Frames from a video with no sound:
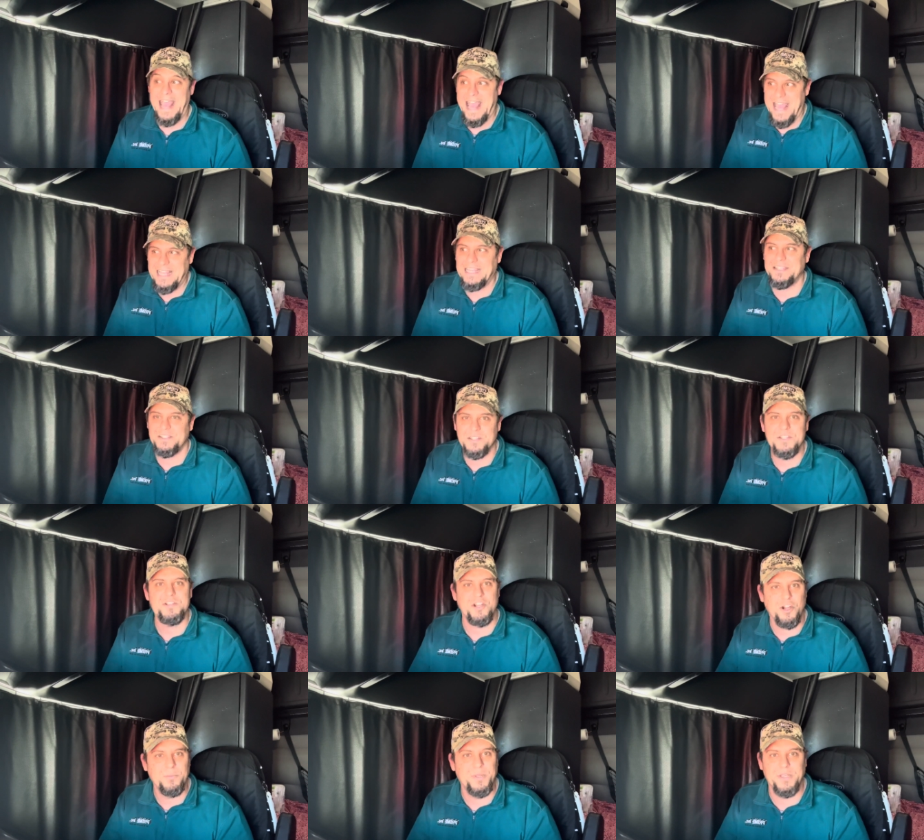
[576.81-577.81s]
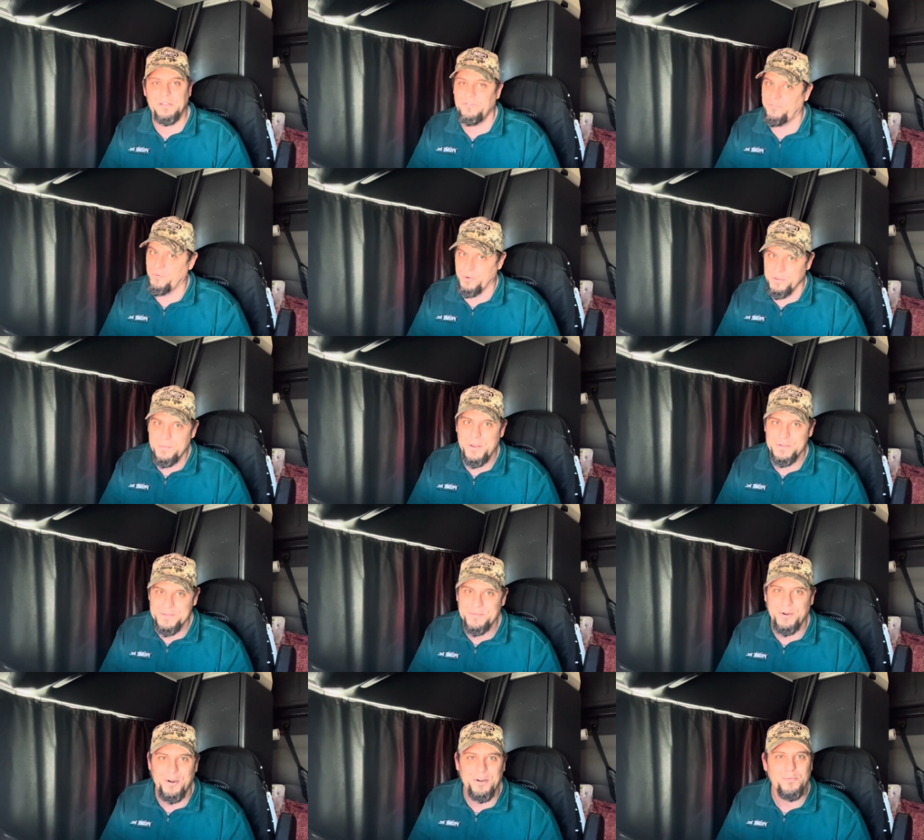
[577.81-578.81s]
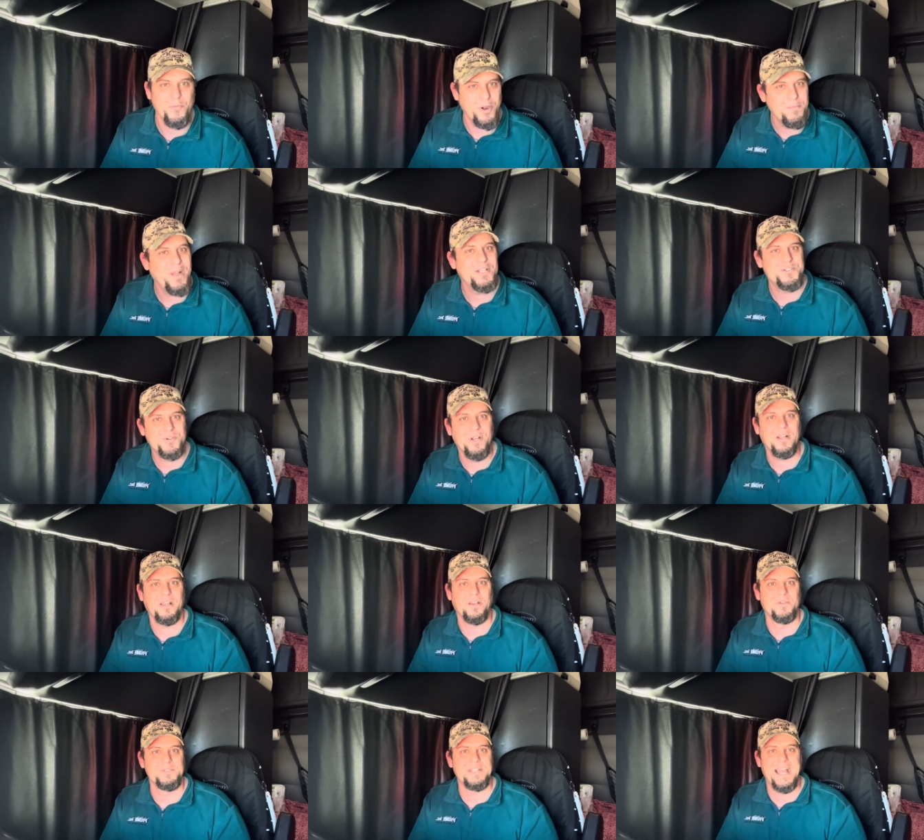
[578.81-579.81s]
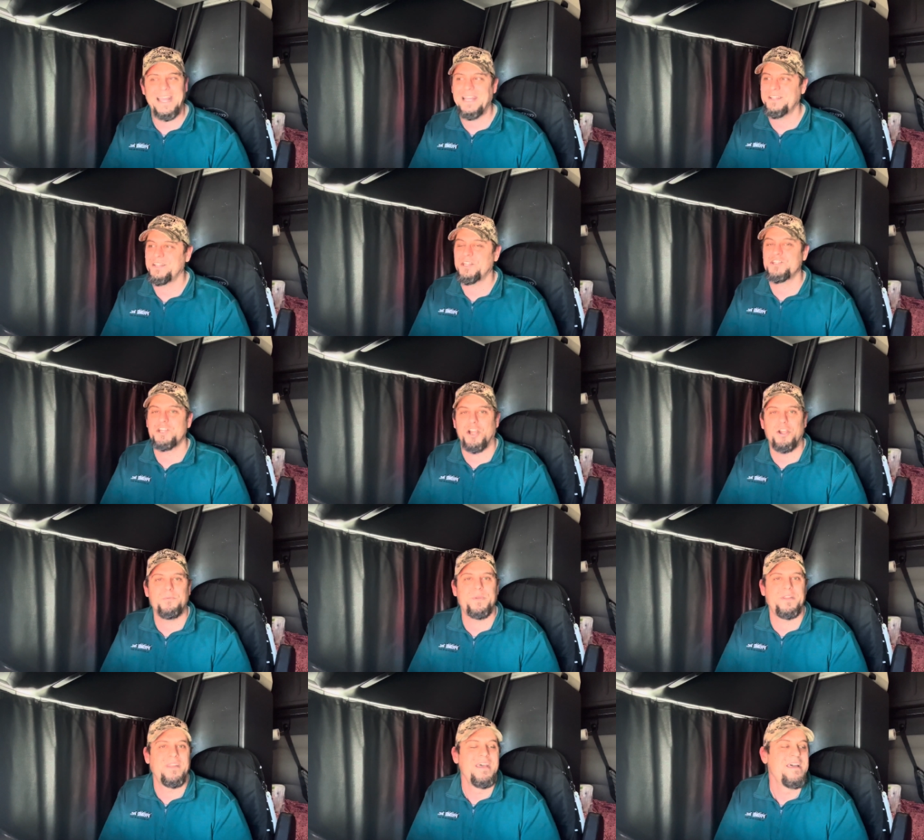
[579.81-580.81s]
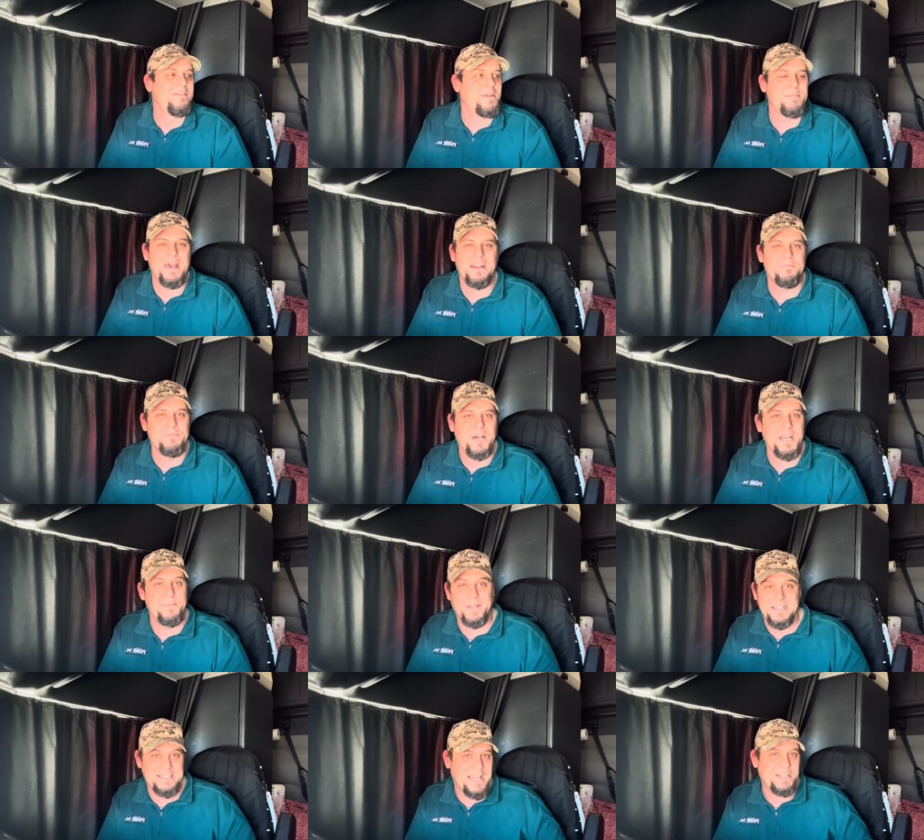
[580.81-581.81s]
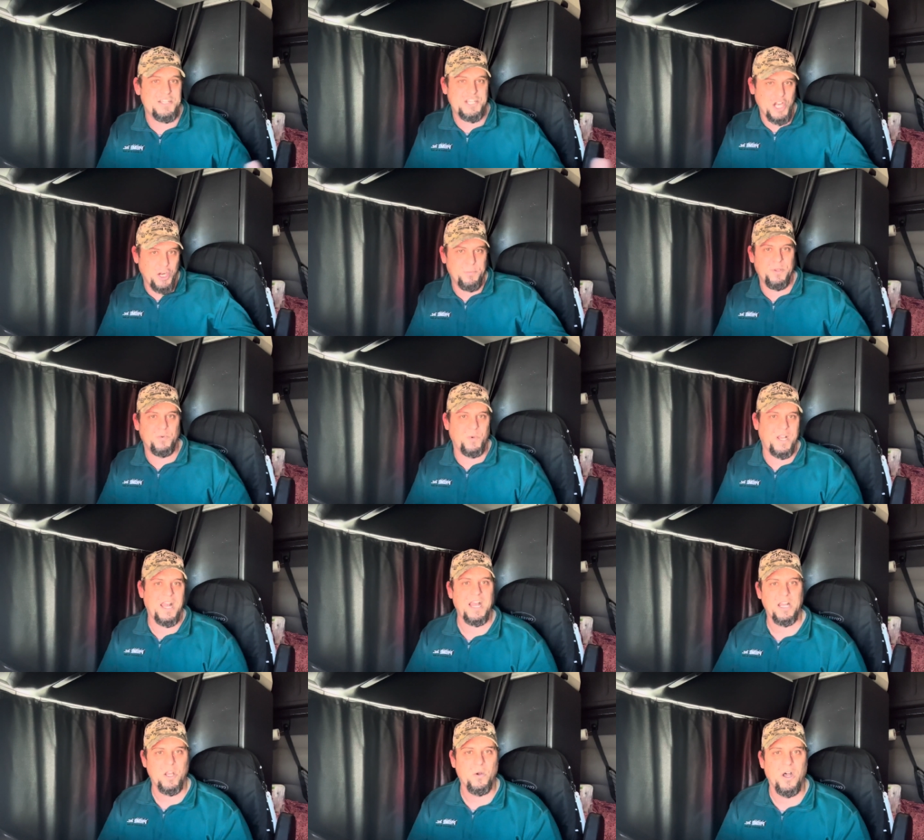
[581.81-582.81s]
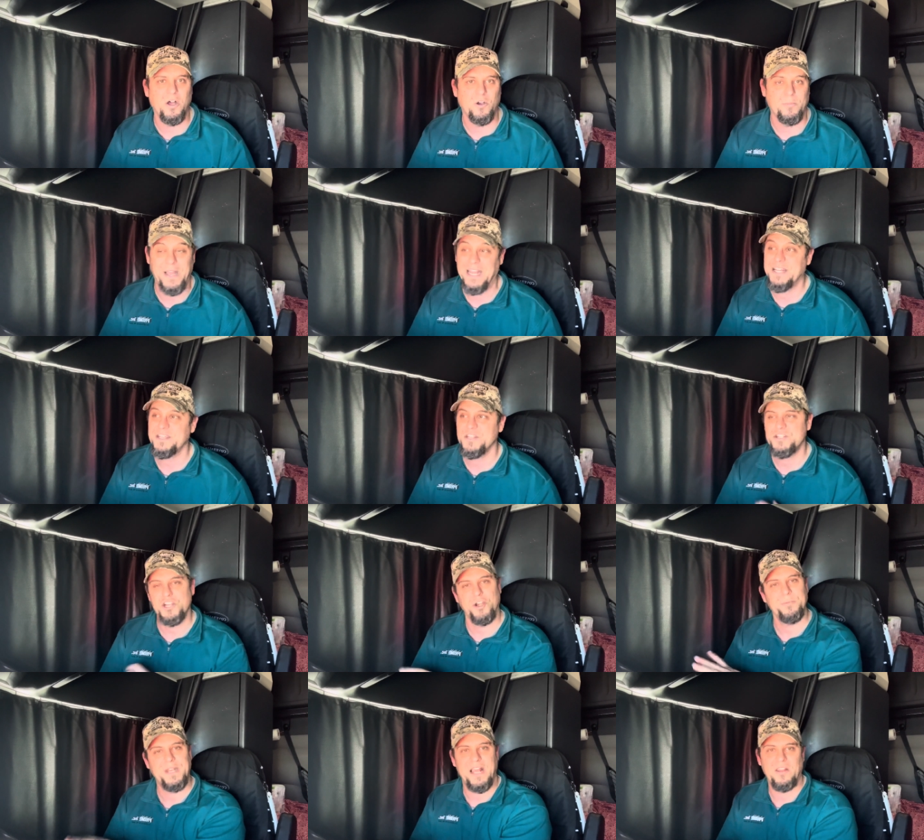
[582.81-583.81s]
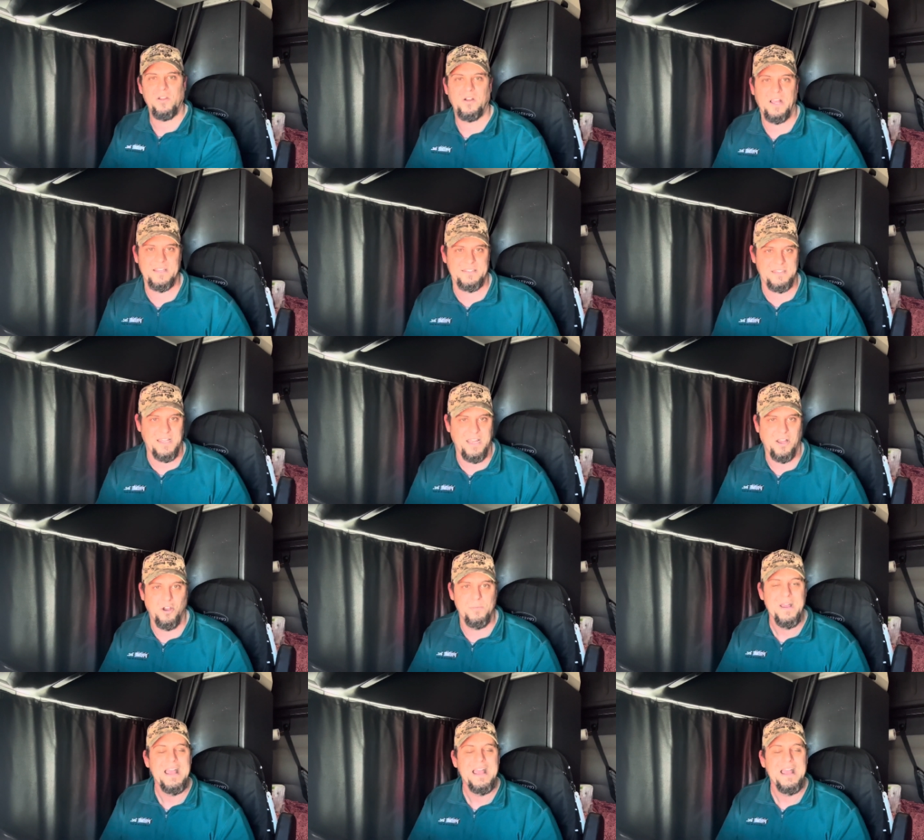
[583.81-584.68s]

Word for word: I get to determine, for the most part, where my truck goes. I get to determine the amount of money because I determine when I go home. I get to determine how long I stay home.